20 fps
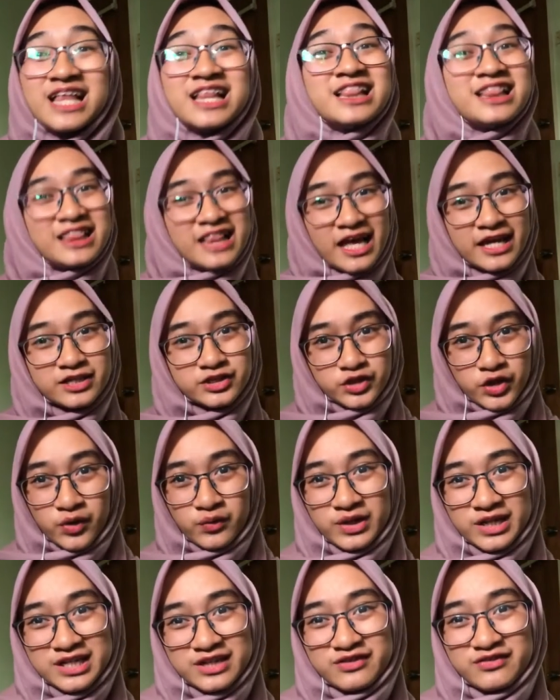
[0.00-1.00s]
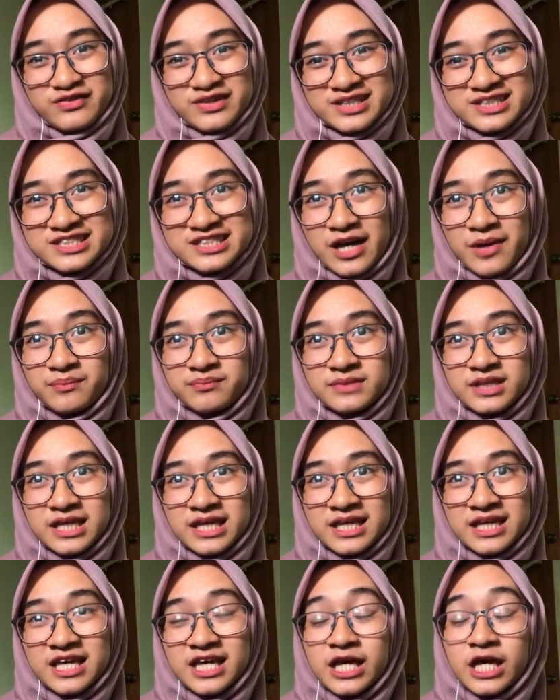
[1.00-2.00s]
Let your reader feel something.